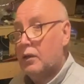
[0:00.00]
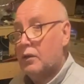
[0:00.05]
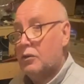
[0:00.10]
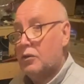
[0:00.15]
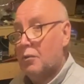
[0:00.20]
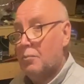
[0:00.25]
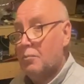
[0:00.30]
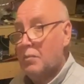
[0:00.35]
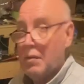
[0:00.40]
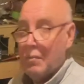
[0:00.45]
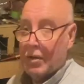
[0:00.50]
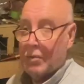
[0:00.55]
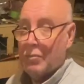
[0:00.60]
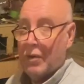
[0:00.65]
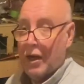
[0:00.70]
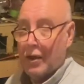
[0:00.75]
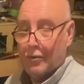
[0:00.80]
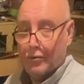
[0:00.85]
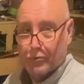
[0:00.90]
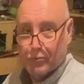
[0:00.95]
The Mimic
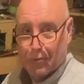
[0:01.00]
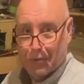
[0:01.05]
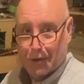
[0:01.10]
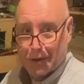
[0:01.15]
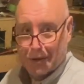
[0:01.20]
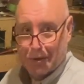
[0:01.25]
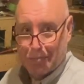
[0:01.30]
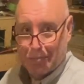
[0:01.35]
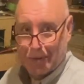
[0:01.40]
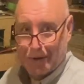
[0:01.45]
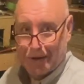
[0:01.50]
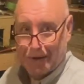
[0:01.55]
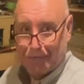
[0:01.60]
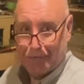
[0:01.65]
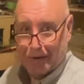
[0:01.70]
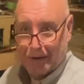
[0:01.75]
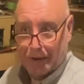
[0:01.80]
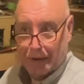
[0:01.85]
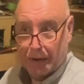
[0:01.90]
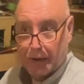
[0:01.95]
panel's working
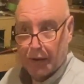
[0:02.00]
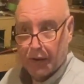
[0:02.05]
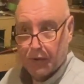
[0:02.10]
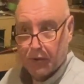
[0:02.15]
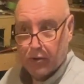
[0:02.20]
perfectly.